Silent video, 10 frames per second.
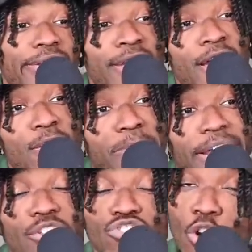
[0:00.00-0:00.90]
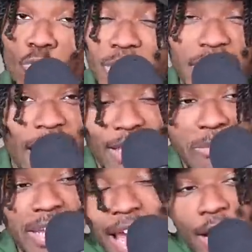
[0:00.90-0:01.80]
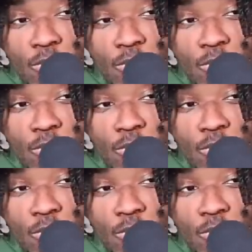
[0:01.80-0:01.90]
and players don't really like the media.